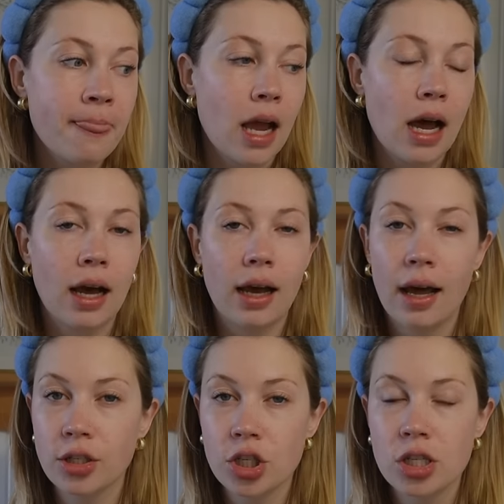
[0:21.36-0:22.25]
Uh,
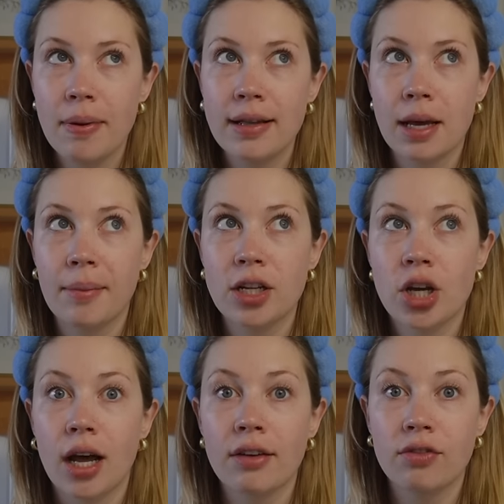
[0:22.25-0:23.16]
kind of just depends how much
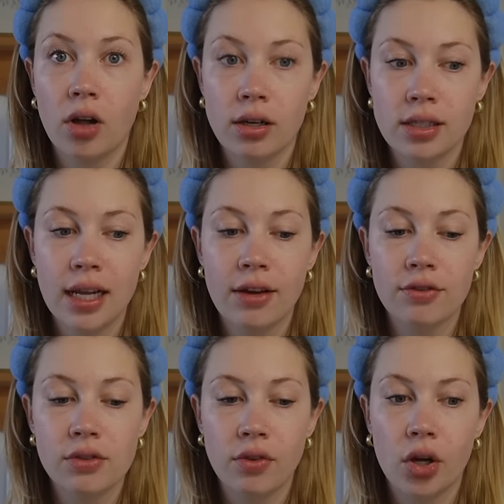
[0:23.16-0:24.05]
I vlog today, if
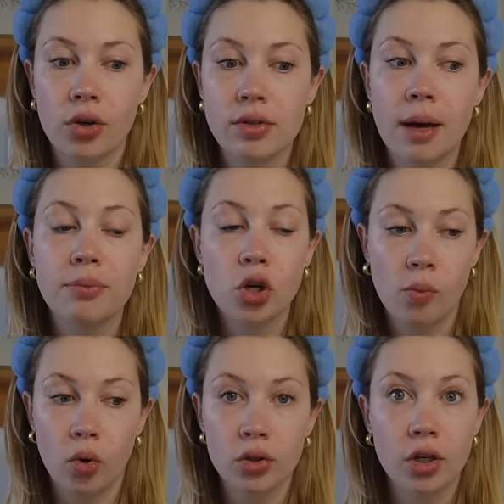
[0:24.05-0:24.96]
this vlog goes up
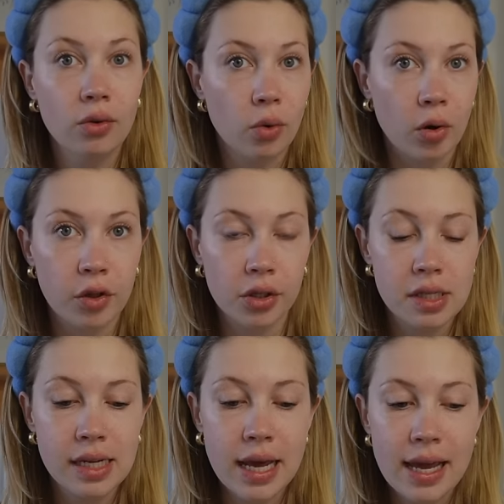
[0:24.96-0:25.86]
tomorrow or
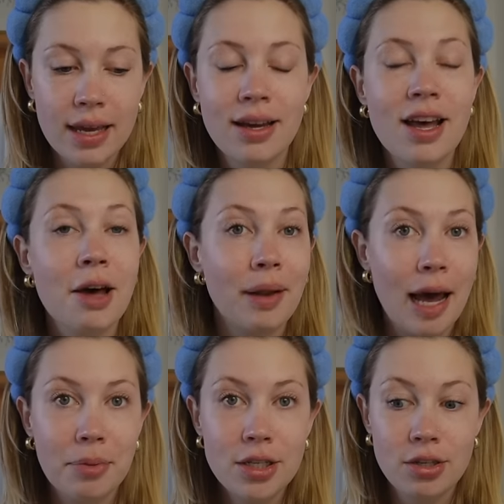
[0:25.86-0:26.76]
Thursday. But
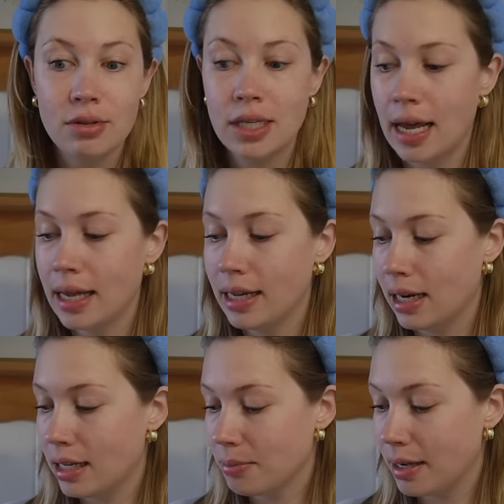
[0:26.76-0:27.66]
happy Tuesday. It
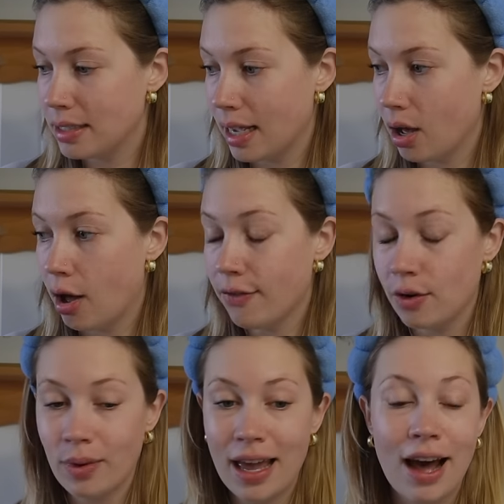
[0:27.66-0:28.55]
is my day off
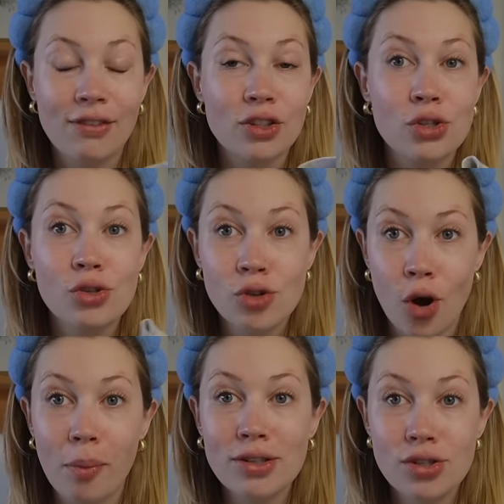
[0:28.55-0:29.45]
and we have
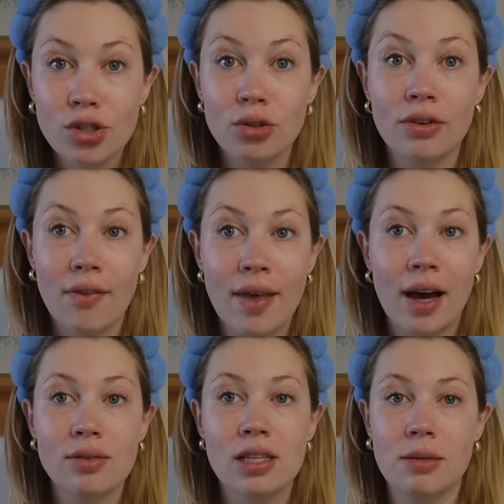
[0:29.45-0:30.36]
so much to do around the
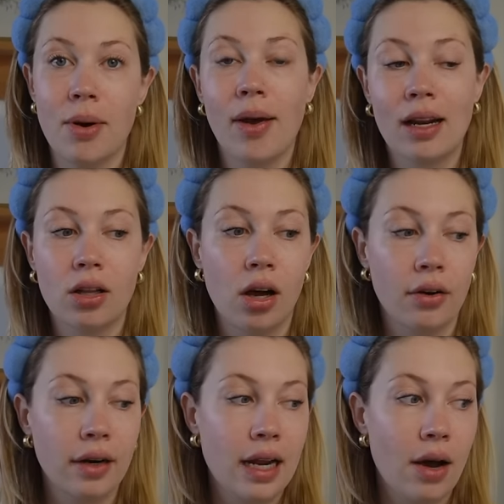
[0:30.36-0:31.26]
house. It's about 8 o'clock
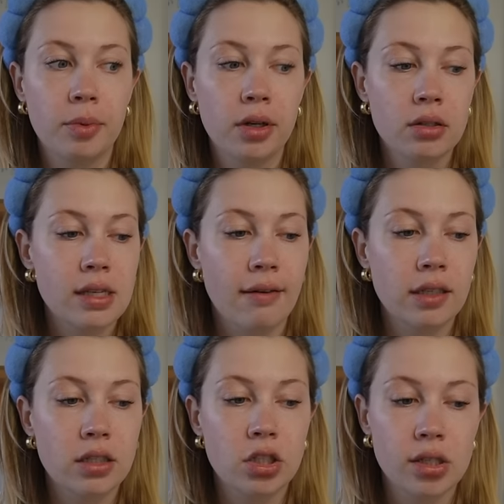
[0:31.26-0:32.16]
right now, around
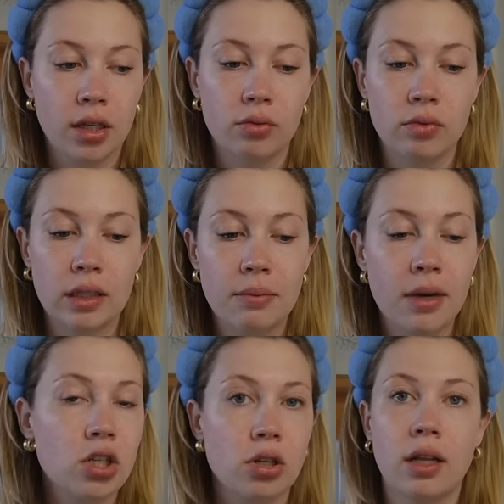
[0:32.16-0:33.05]
7 to just like really
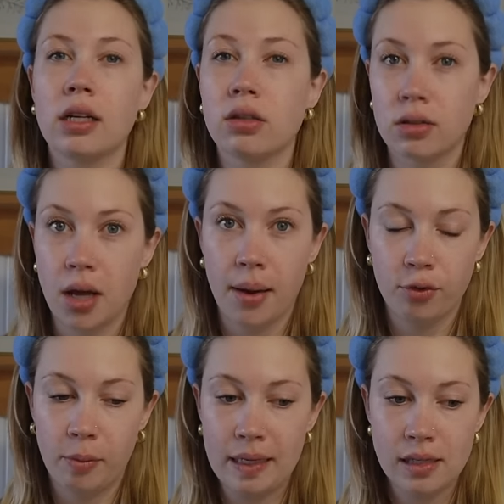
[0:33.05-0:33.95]
make sure that I took time
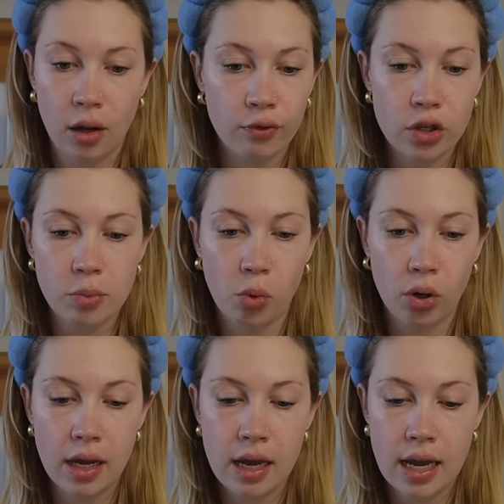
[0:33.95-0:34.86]
for myself this
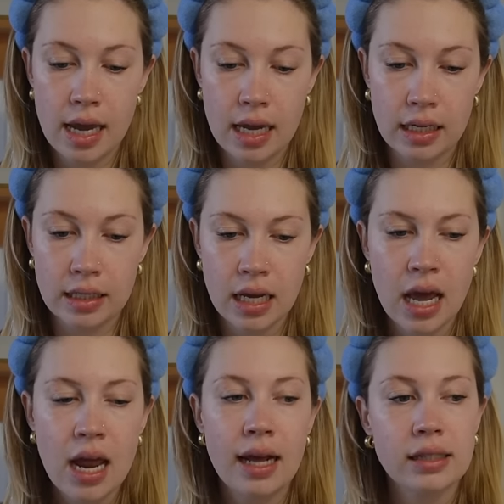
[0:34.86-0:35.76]
morning. And
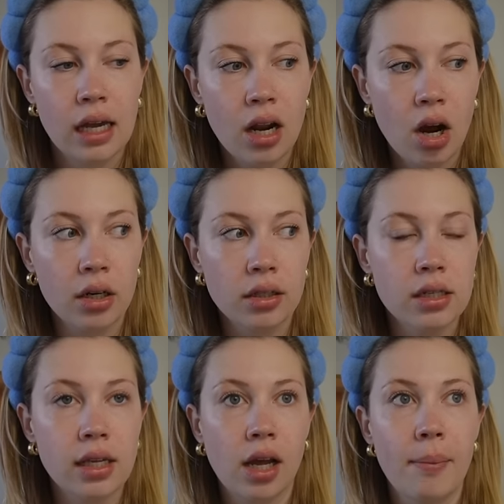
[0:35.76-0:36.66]
it's kind of hard
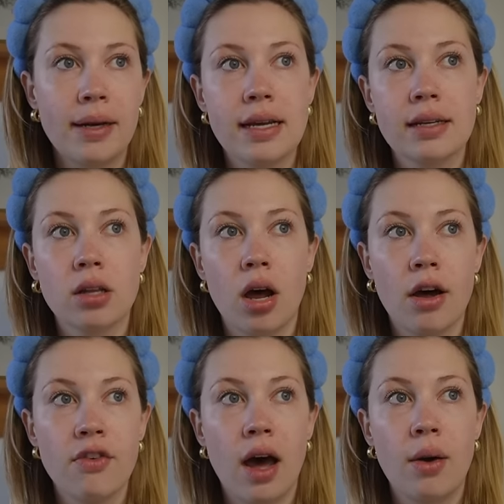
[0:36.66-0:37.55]
because like on my days
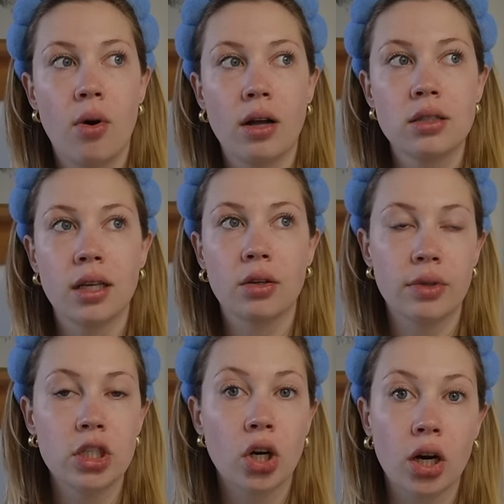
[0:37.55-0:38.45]
off, I want to like
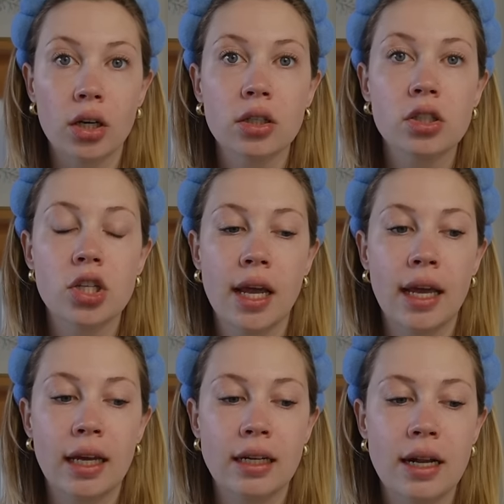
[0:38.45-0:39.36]
recharge
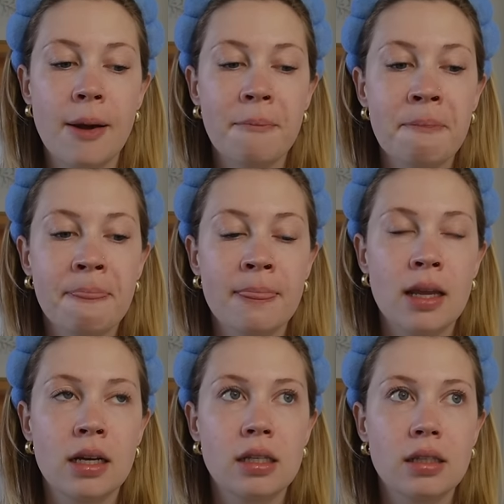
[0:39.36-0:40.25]
and
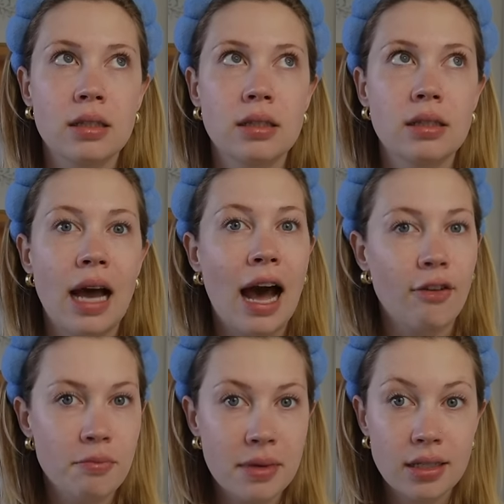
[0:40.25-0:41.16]

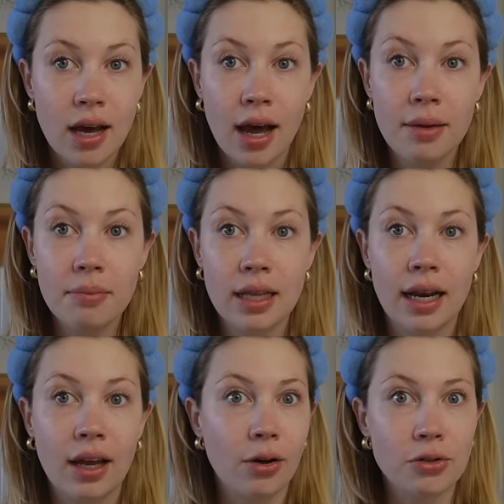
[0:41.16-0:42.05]
have me time, but then
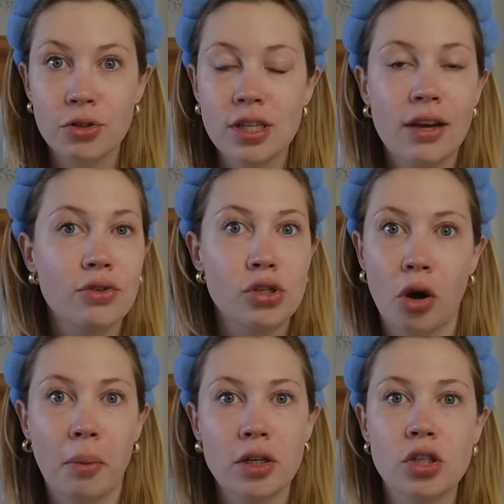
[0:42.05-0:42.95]
I also just have
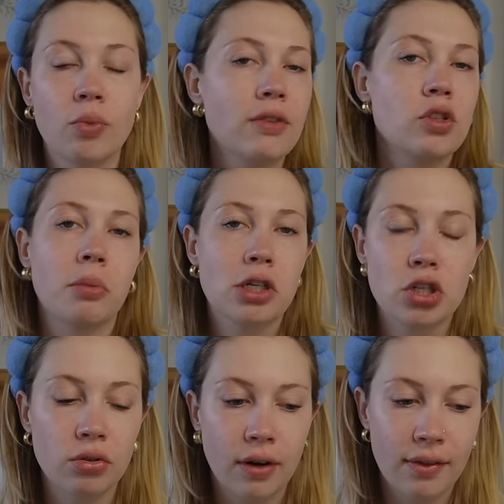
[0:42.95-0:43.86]
so much, we have so much
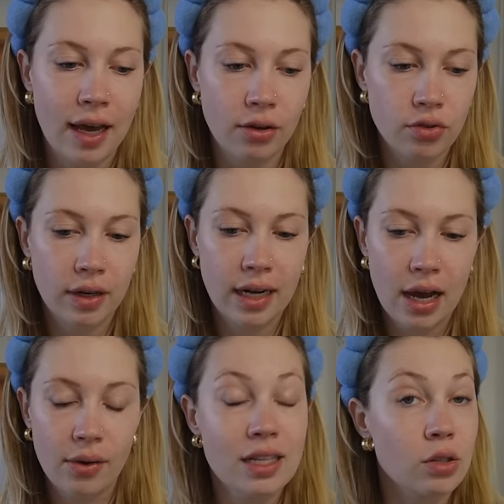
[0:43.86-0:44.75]
to do around the house right
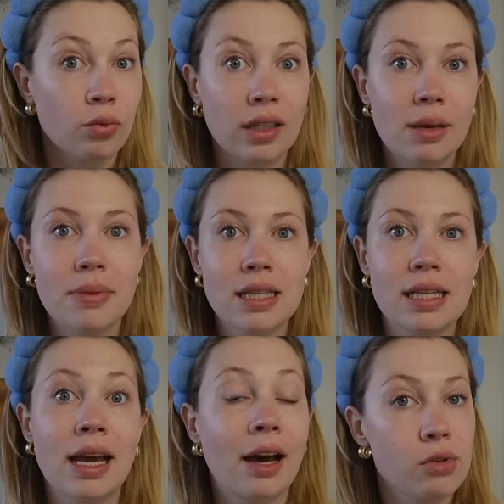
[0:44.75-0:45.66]
now and it's a really
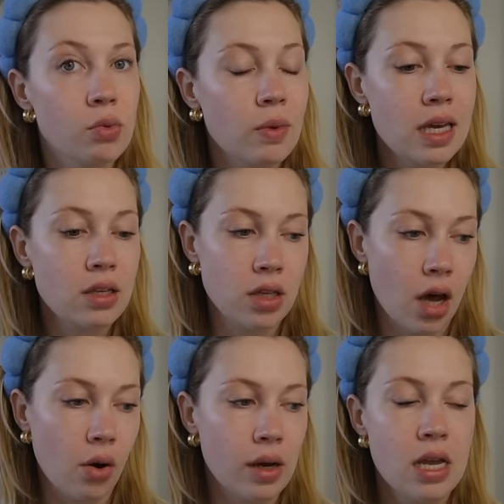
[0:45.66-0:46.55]
busy house week.
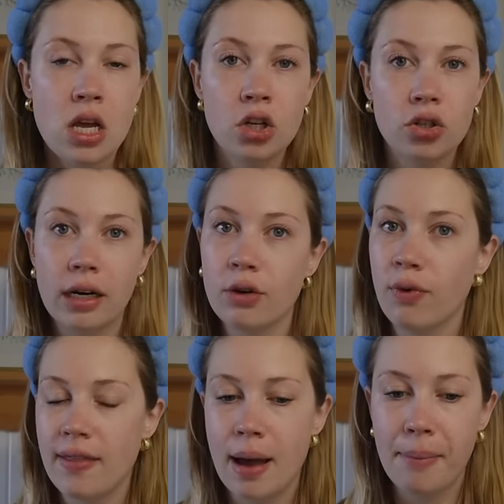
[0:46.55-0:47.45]
So trying to
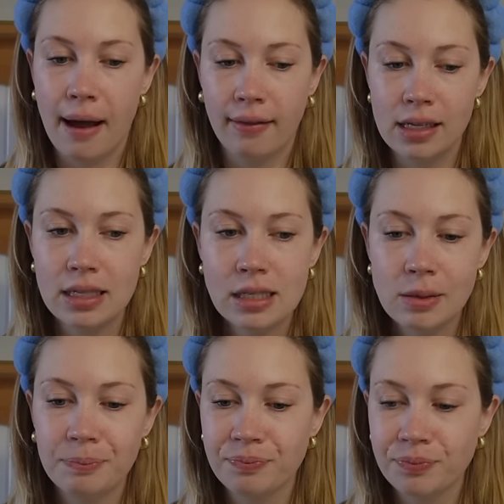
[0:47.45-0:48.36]
find that balance.